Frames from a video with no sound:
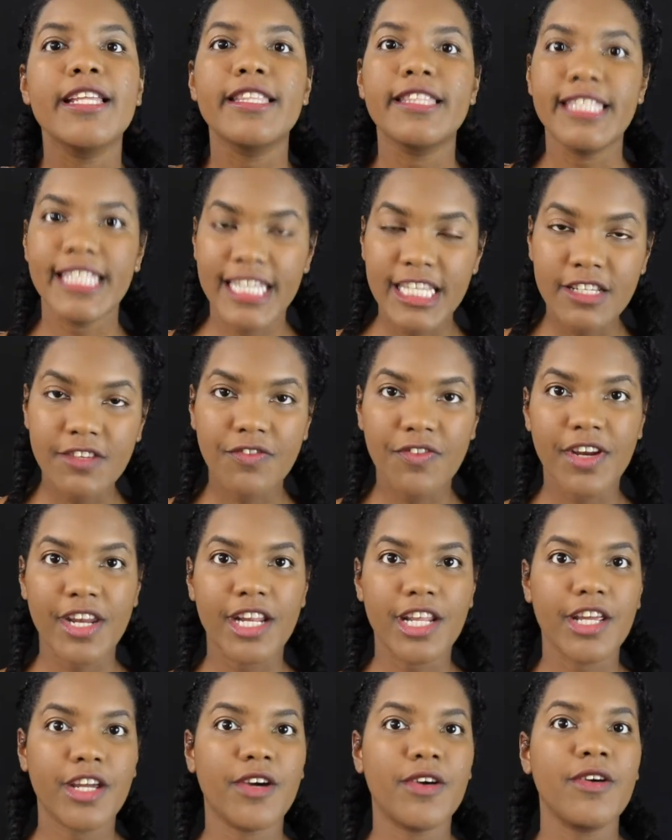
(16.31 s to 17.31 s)
This
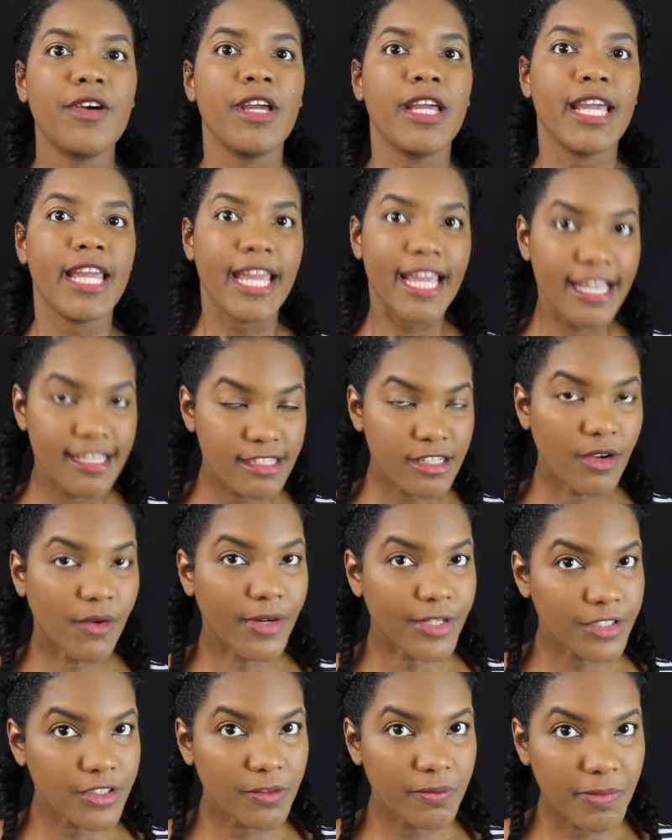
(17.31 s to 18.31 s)
video is
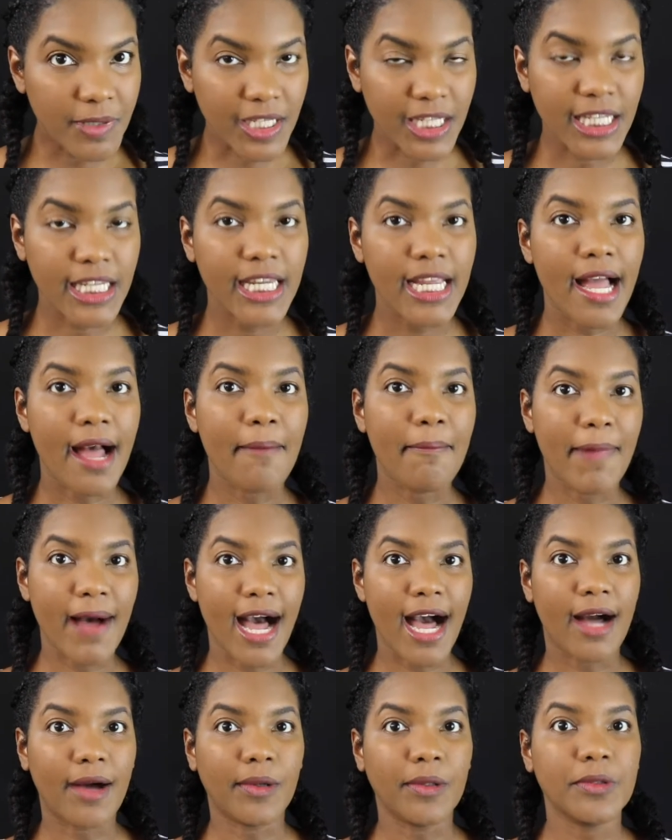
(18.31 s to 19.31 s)
going to be
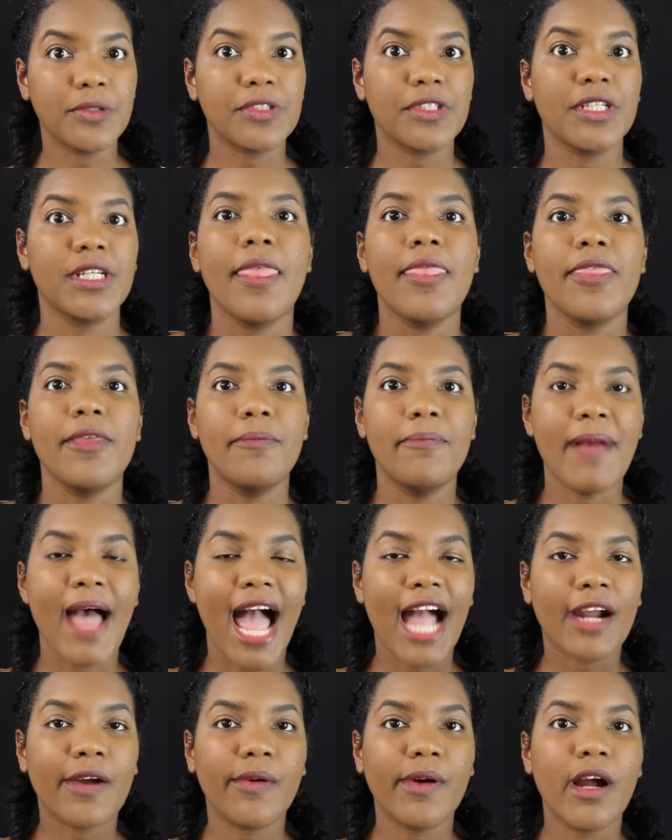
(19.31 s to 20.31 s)
about the
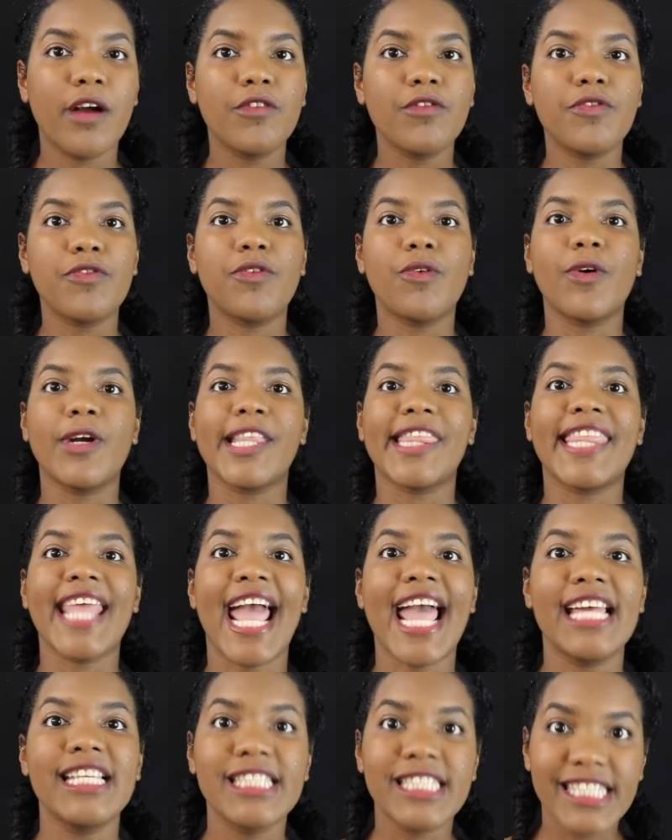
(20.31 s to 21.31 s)
background for
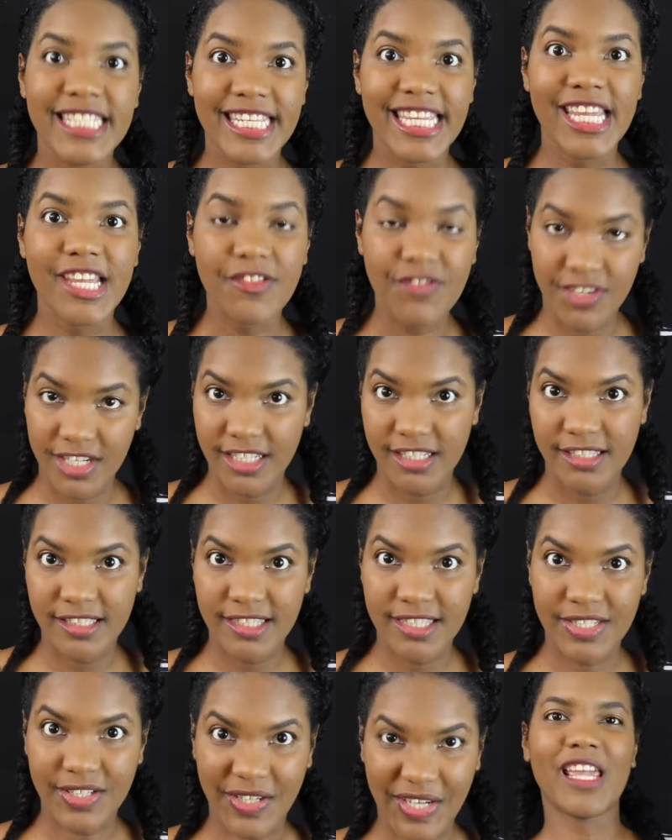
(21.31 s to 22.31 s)
Thanksgiving.
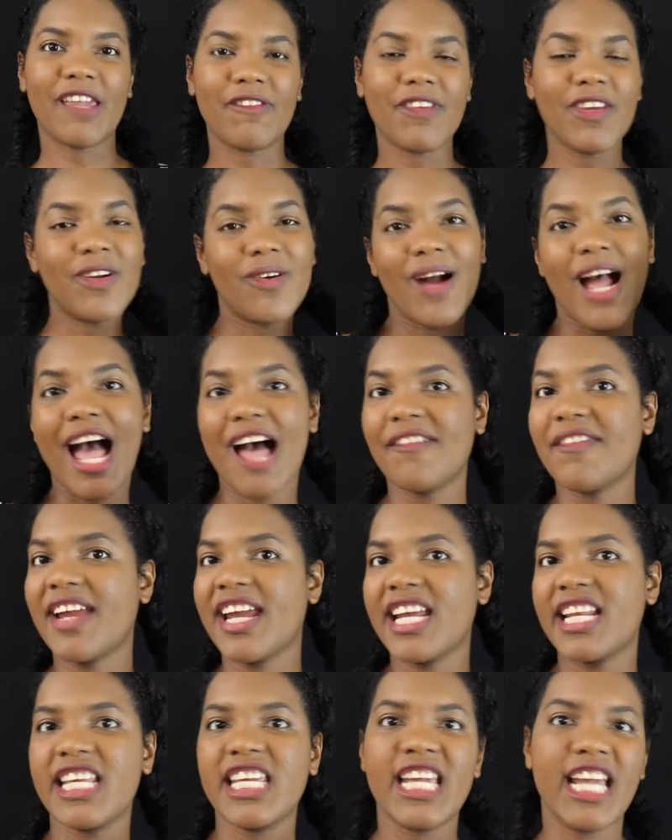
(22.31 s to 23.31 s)
So if you don't have
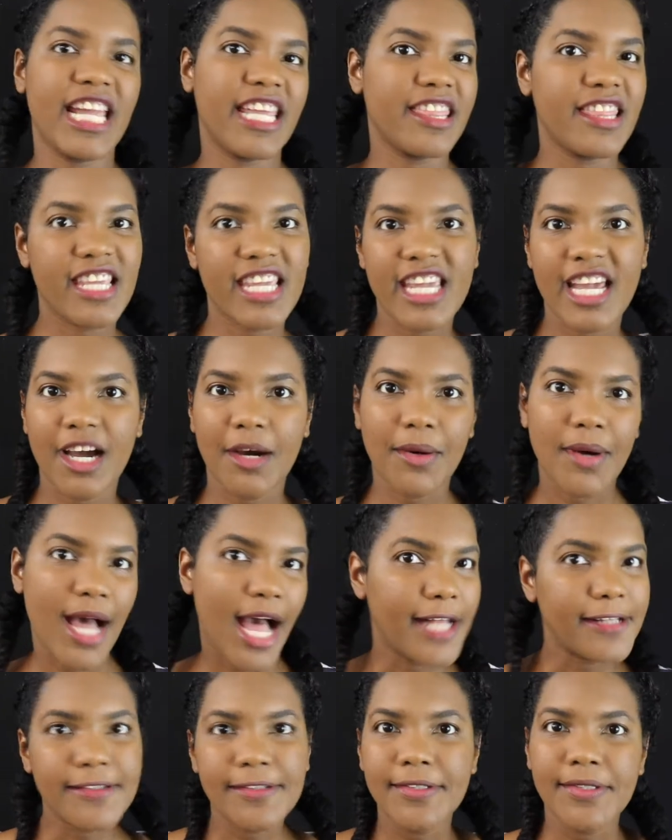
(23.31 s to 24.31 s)
any idea
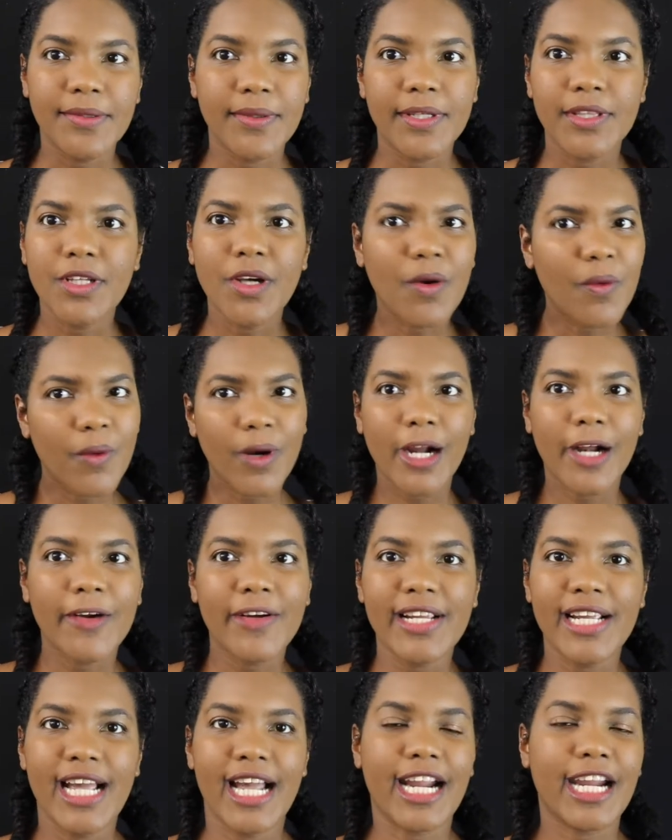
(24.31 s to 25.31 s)
how to do it, don't
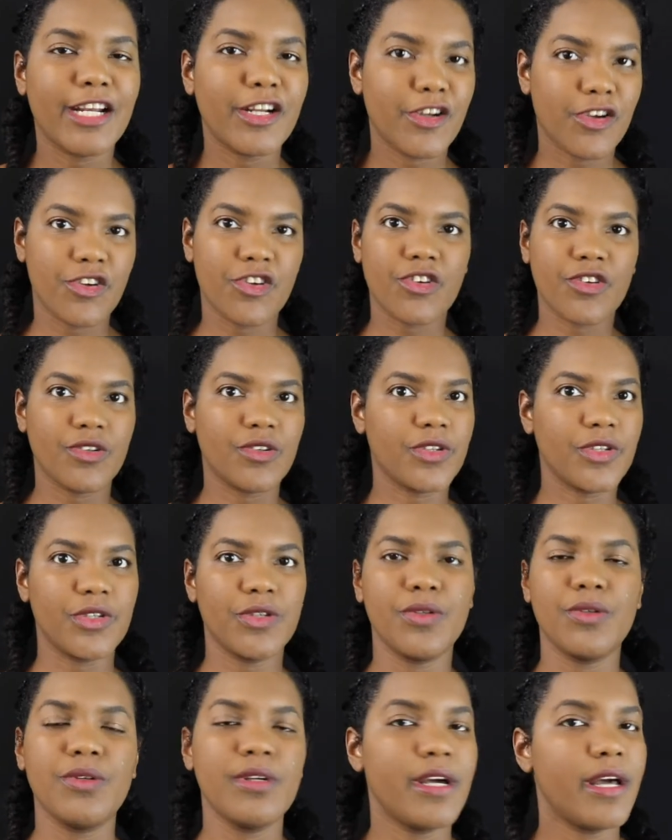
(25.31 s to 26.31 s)
worry, I'm gonna show
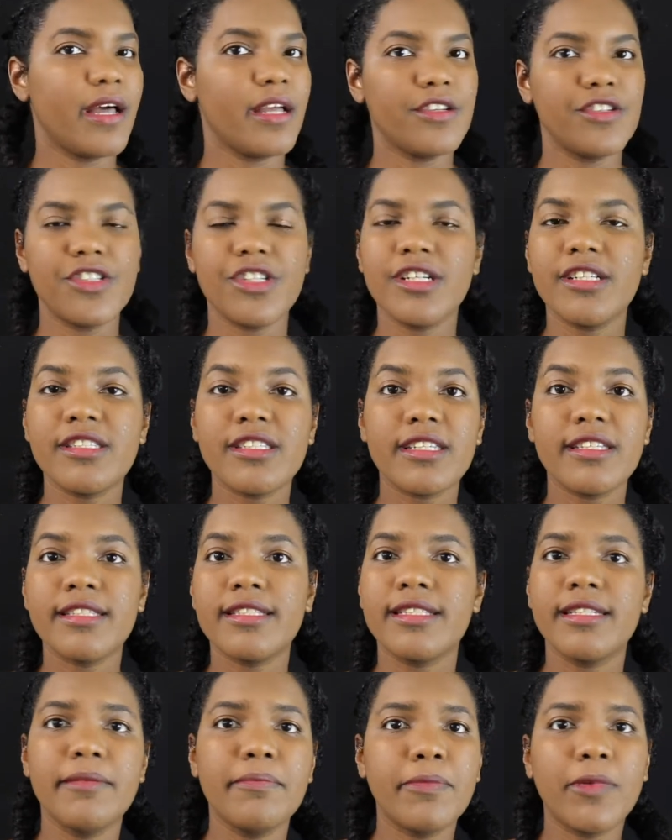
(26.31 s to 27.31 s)
you just
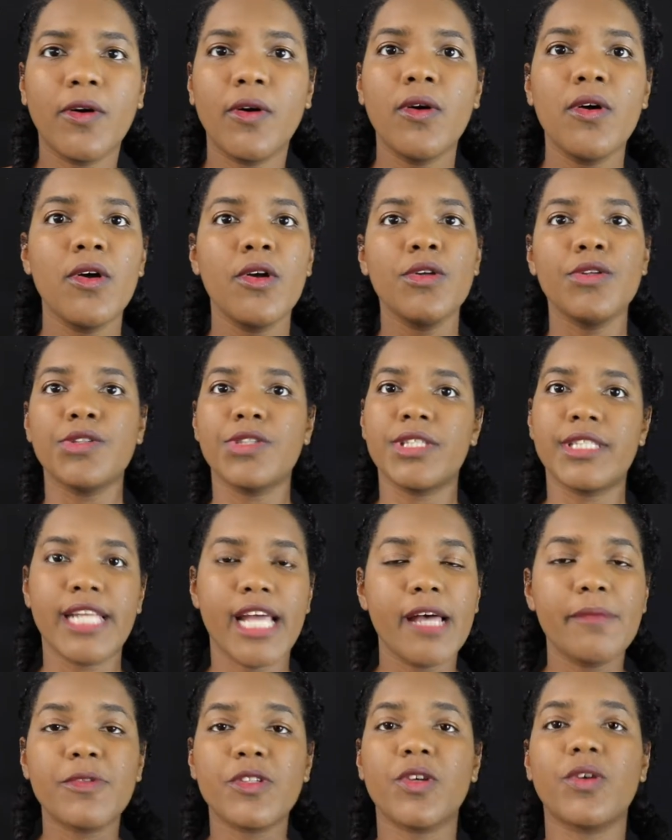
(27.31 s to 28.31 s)
simple
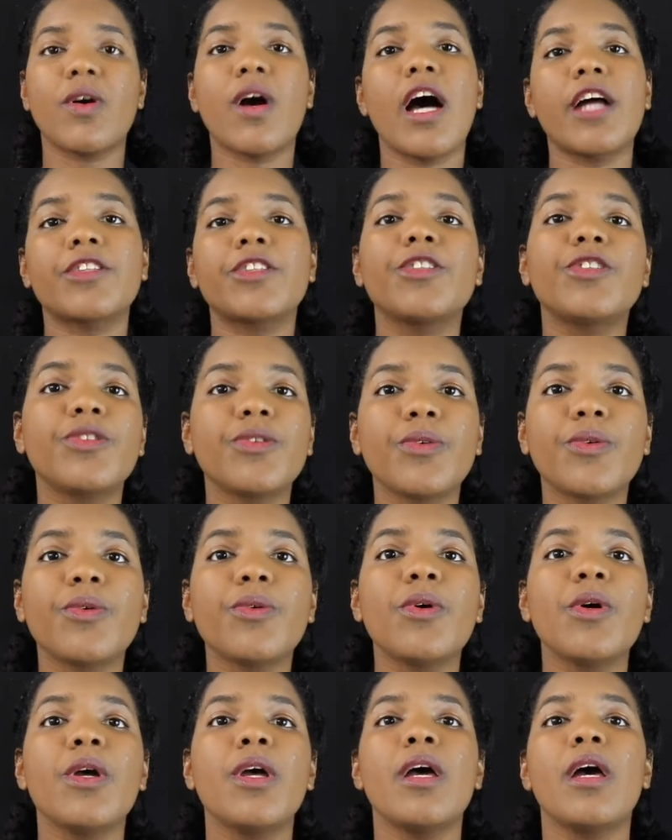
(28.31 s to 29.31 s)
steps on how to
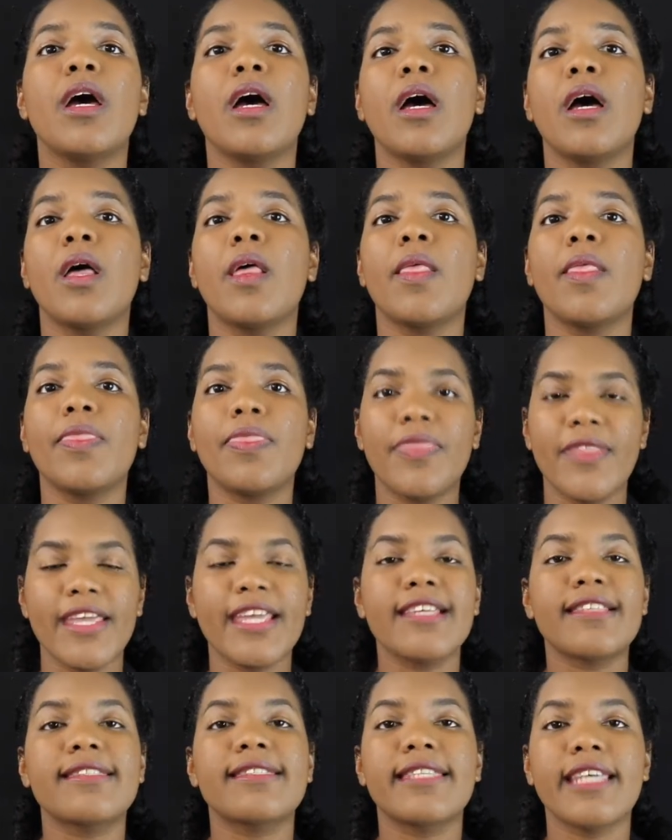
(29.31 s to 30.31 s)
do
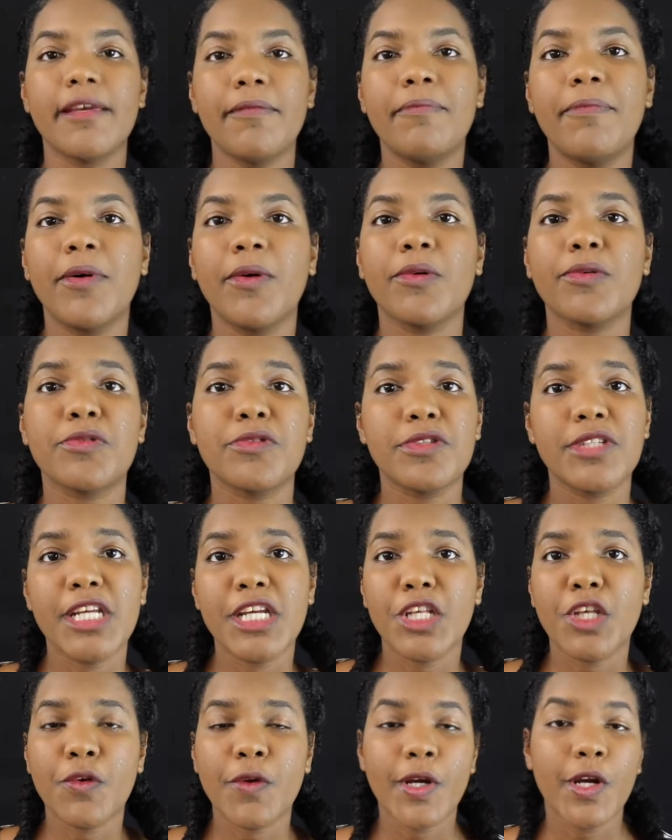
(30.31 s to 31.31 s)
this simple
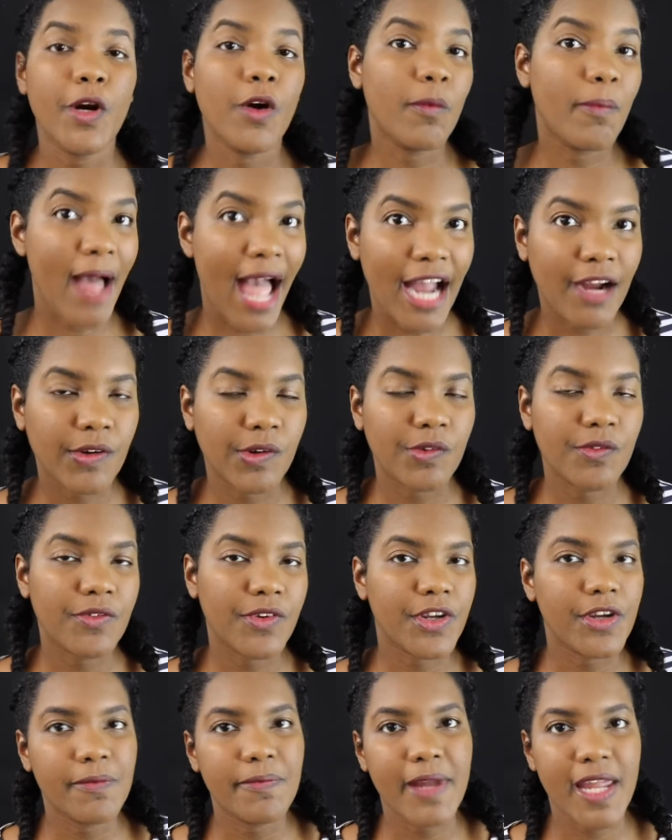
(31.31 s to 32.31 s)
scenery or background
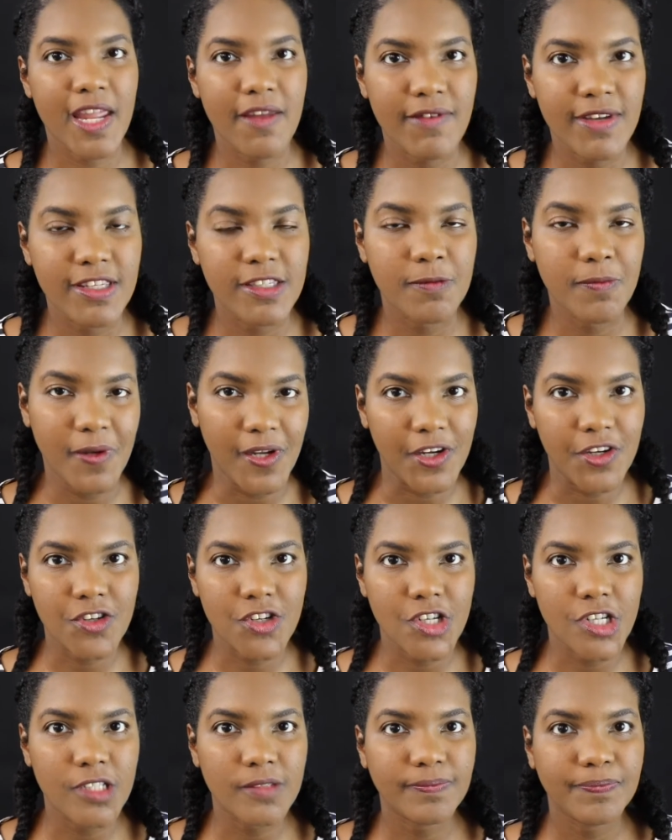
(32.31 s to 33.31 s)
for your baby's
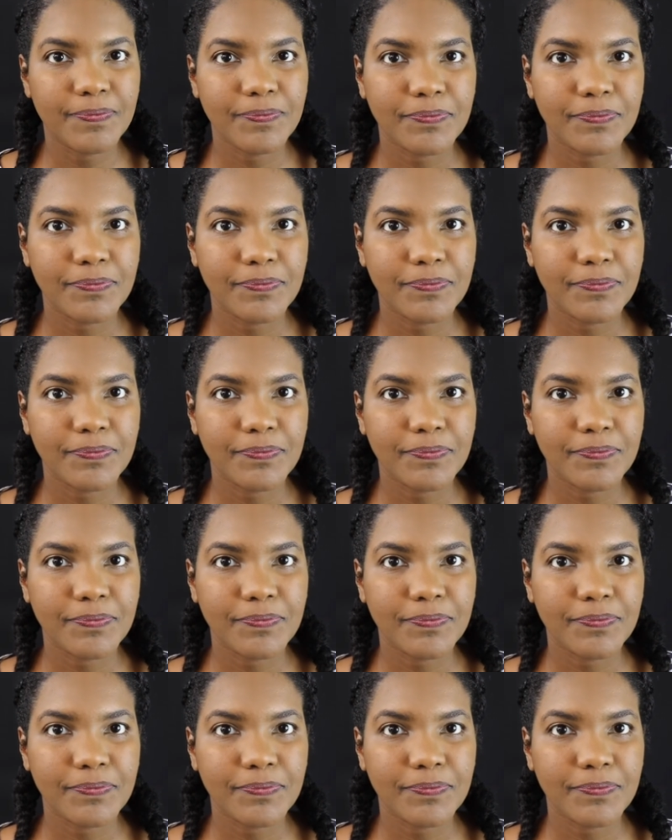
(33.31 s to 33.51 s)
picture.